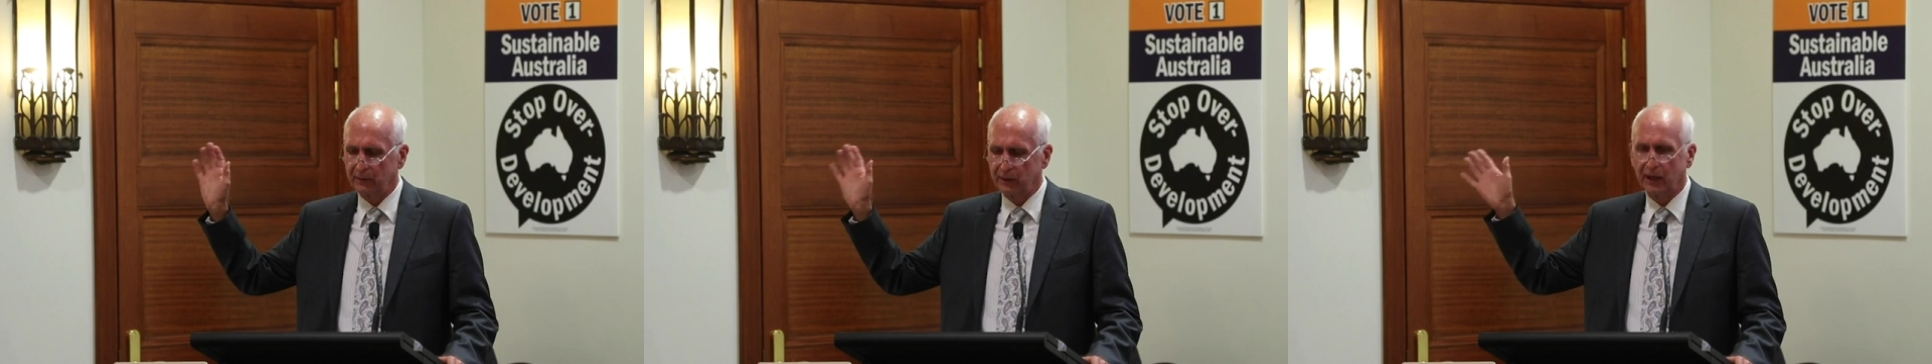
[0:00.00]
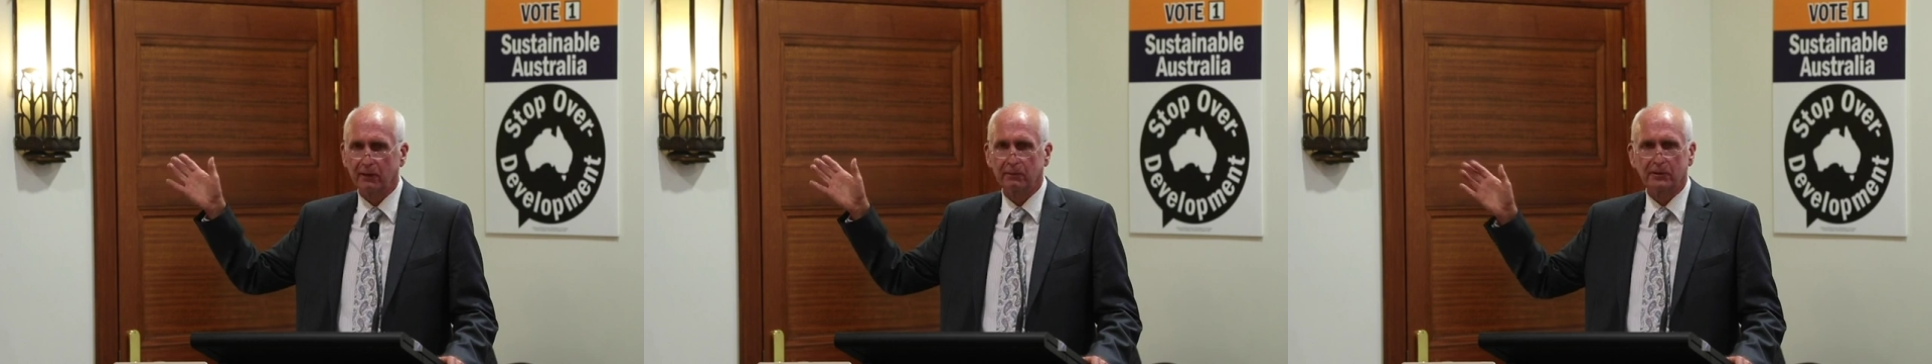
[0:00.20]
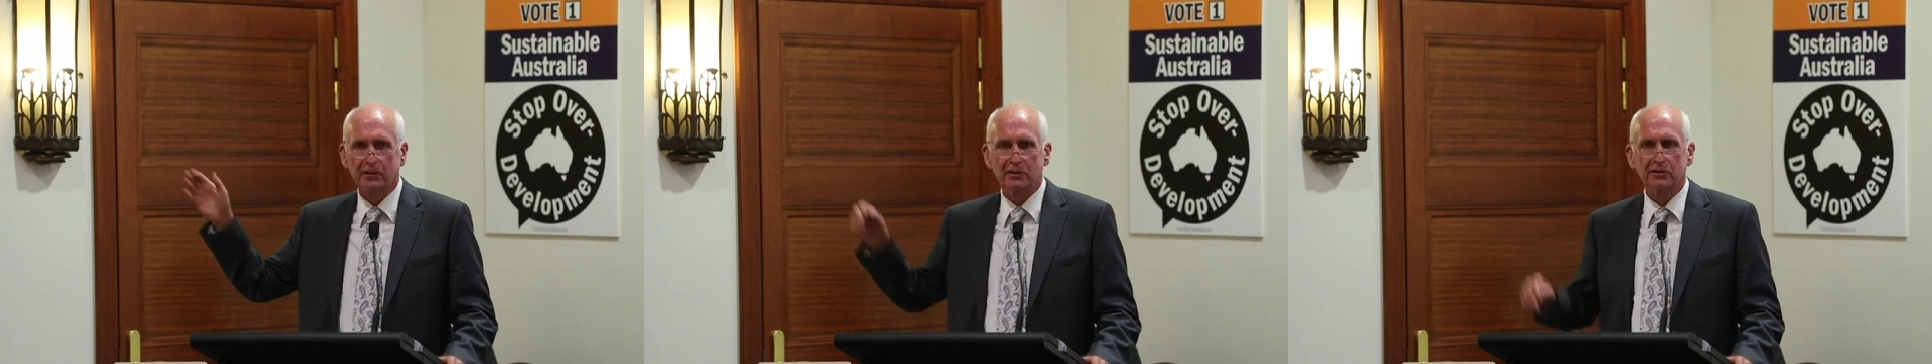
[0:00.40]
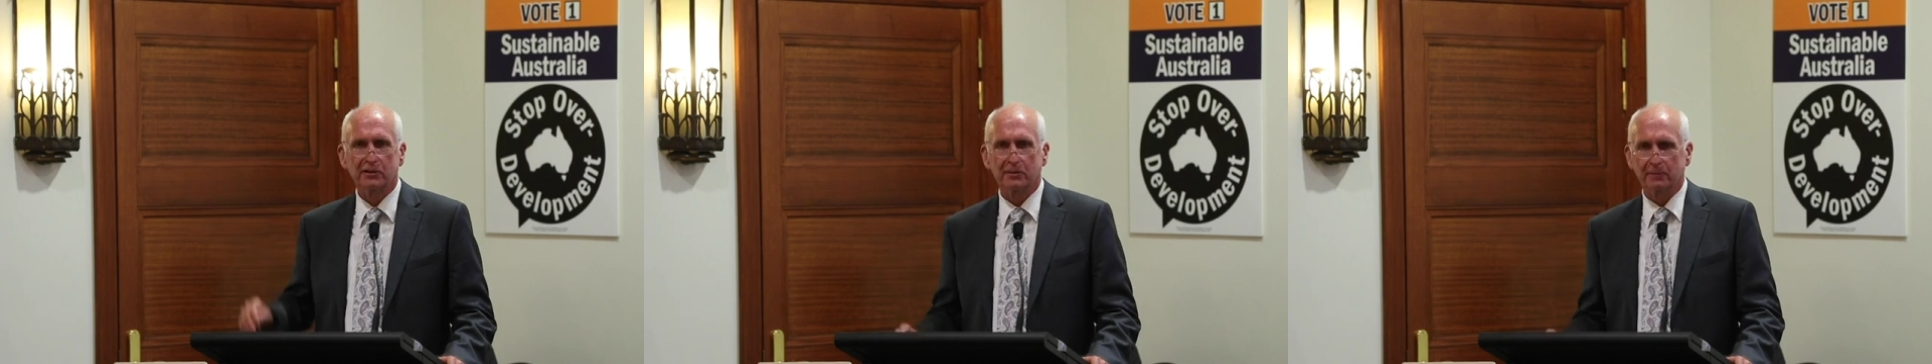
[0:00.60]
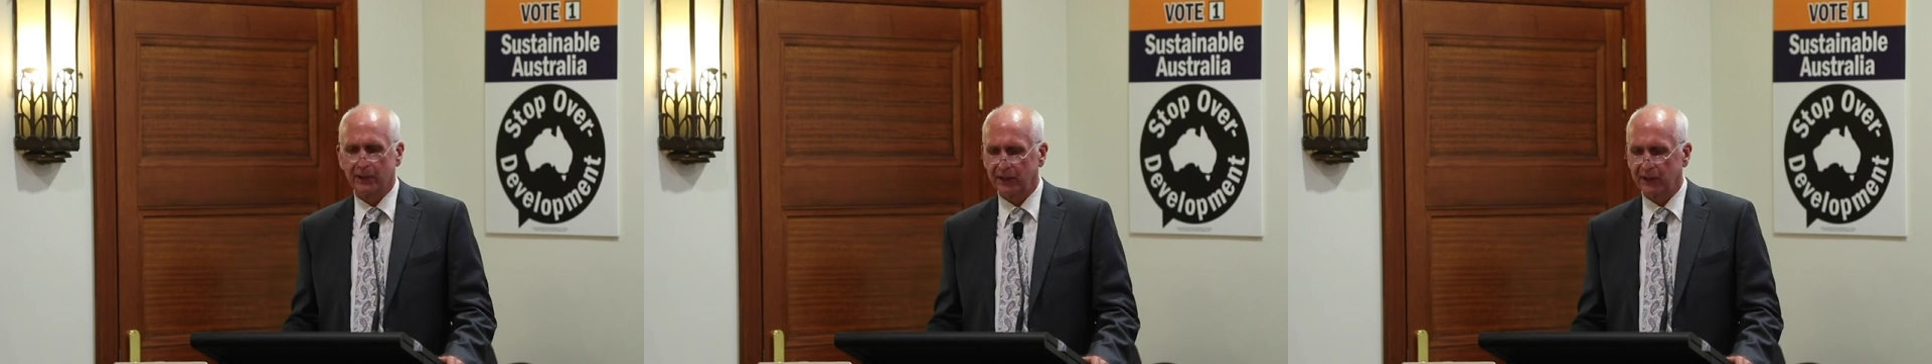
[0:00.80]
you know, which
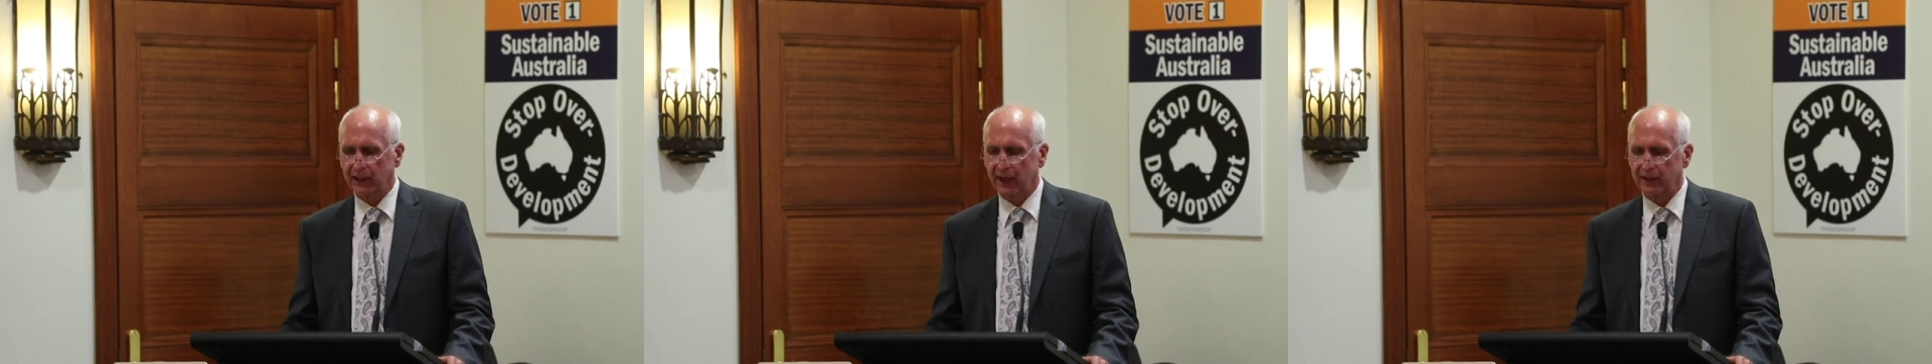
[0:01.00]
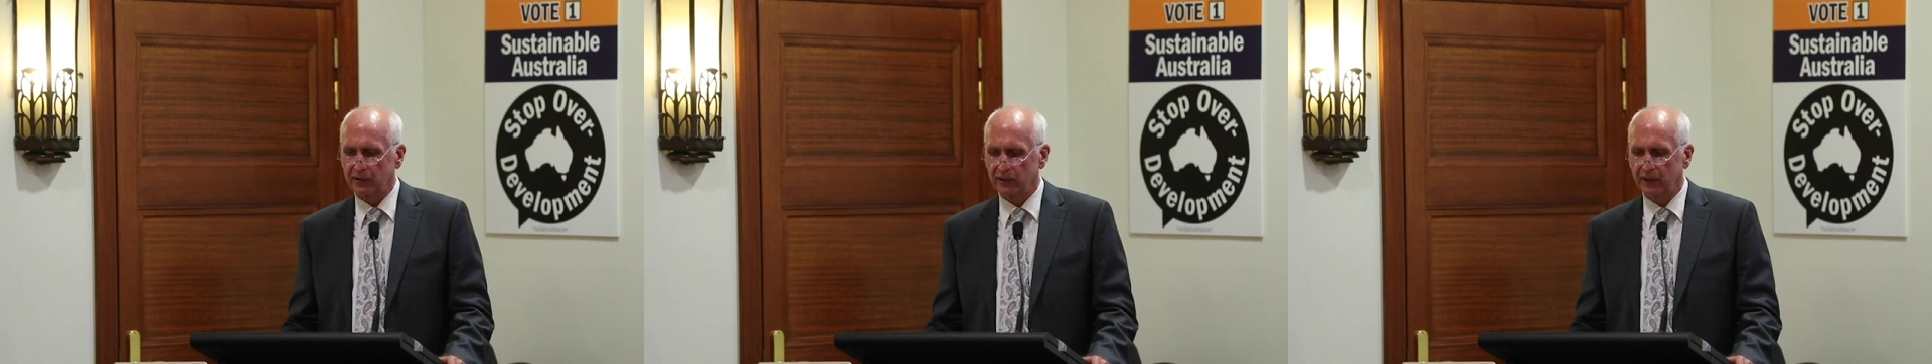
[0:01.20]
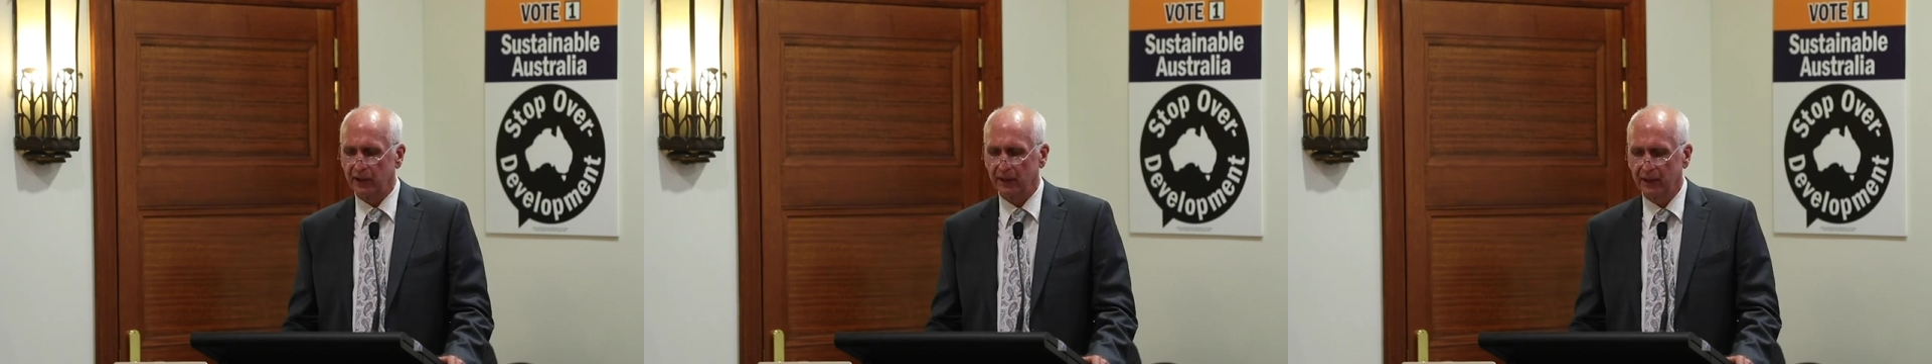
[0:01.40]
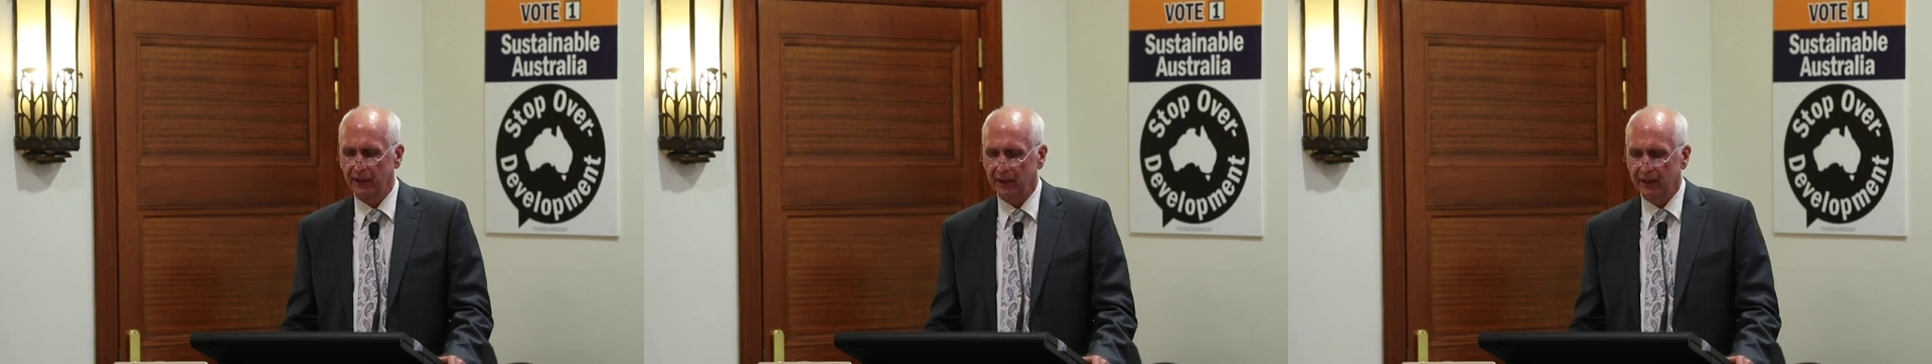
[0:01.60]
used to be the country.